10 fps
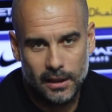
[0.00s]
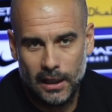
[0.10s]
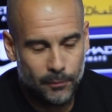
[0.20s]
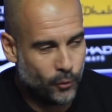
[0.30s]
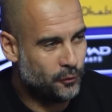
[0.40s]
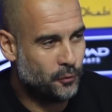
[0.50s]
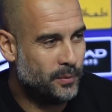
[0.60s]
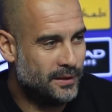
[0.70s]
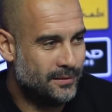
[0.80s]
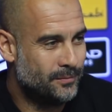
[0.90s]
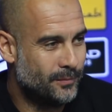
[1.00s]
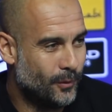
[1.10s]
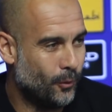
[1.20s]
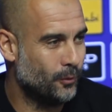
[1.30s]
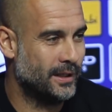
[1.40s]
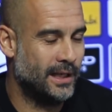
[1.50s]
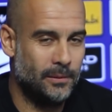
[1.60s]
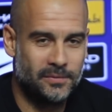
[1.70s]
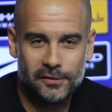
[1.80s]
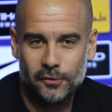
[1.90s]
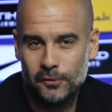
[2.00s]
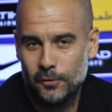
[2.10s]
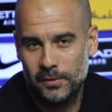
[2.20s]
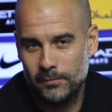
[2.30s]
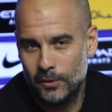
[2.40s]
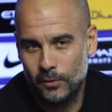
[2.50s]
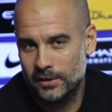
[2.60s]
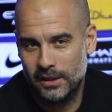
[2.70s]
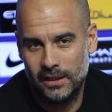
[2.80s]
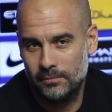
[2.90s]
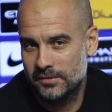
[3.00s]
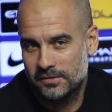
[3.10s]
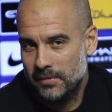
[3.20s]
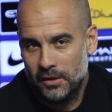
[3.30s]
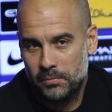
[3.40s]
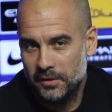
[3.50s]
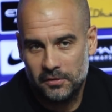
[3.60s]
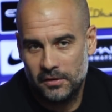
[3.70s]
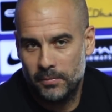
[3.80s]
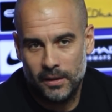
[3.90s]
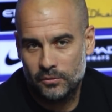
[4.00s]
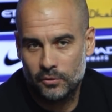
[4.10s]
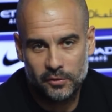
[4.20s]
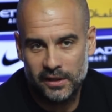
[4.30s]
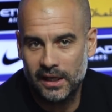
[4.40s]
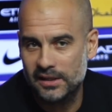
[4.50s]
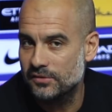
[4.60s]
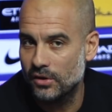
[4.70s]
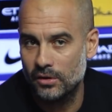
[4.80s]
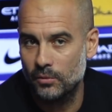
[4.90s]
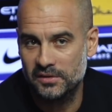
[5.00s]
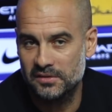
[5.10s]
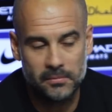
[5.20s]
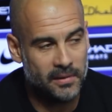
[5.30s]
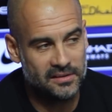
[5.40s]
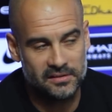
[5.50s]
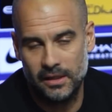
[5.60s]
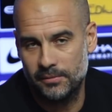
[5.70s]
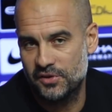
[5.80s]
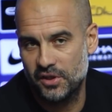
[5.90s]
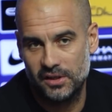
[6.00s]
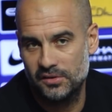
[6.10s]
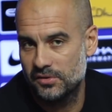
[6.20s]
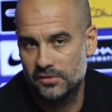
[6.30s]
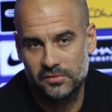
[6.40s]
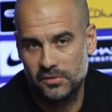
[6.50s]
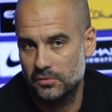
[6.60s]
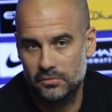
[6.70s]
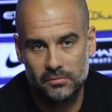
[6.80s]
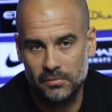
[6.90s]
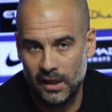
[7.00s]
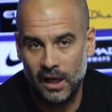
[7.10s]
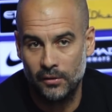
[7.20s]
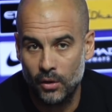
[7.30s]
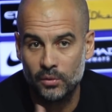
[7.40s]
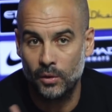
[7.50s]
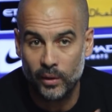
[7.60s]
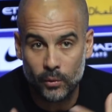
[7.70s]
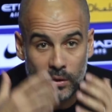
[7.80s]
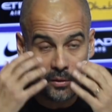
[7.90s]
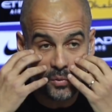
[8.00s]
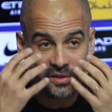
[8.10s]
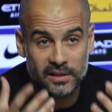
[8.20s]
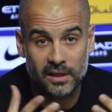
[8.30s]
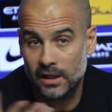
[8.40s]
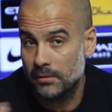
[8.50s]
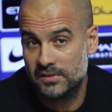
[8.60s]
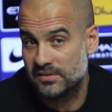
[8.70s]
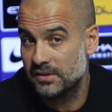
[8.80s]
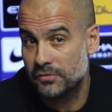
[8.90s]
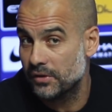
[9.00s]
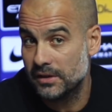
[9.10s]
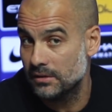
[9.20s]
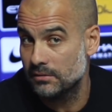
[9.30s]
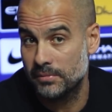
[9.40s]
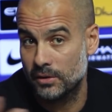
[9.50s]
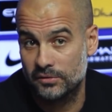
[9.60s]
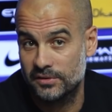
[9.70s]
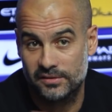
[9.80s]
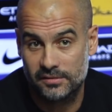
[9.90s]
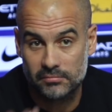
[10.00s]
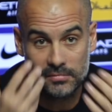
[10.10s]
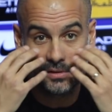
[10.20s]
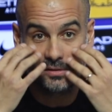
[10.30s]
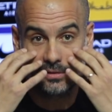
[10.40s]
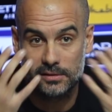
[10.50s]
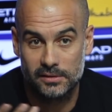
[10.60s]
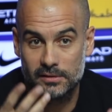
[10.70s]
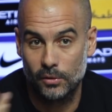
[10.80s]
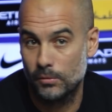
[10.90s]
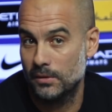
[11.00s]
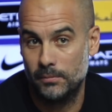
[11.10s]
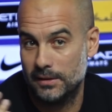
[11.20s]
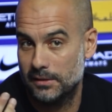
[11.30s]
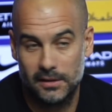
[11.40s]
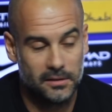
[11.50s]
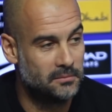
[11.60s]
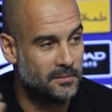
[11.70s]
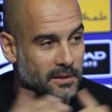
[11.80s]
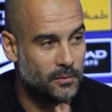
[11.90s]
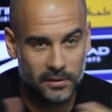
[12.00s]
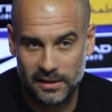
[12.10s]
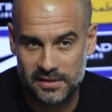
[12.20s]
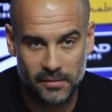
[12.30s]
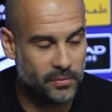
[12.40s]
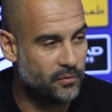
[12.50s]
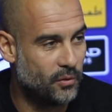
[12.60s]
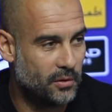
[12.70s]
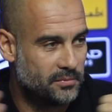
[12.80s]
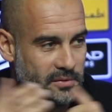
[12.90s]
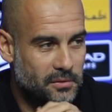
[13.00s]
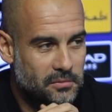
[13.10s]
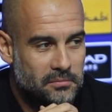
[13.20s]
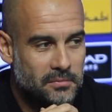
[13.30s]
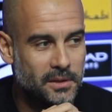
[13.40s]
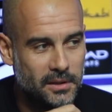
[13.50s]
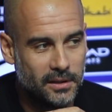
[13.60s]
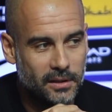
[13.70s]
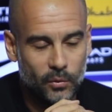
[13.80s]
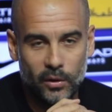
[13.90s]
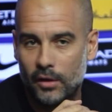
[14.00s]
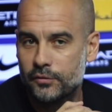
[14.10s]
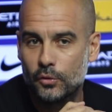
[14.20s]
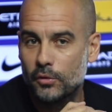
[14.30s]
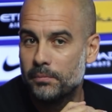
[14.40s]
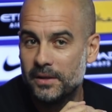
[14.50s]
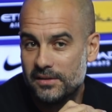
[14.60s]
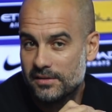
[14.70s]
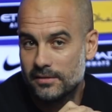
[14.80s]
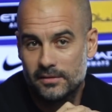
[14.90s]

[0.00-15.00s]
I'm going to beat him all the games. He's going to beat me all the games. My opinion about what he has done with Real Madrid never changed. So I know the way we see the game is different because it's normal, but what I said before. So we love to compete.